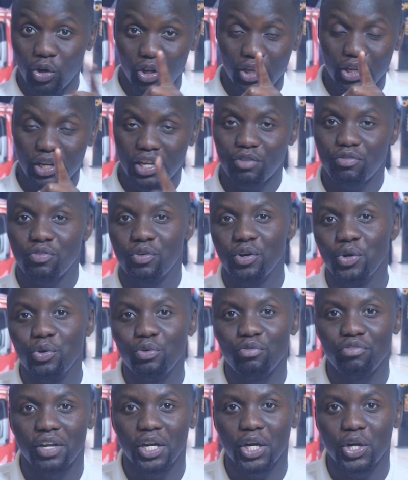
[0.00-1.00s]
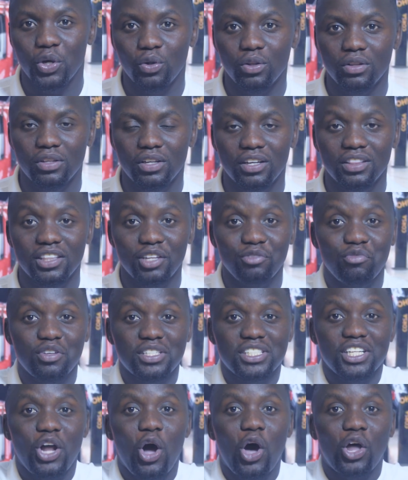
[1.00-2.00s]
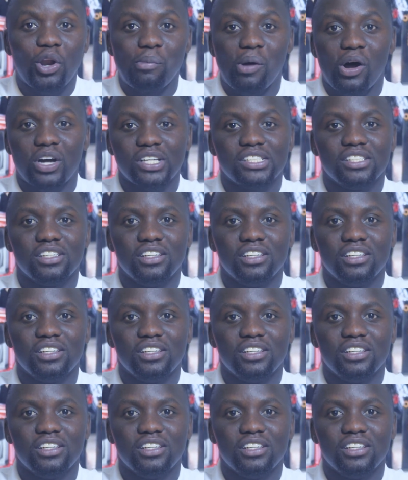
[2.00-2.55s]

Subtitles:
looking for a new vehicle, then visit Auto Mart,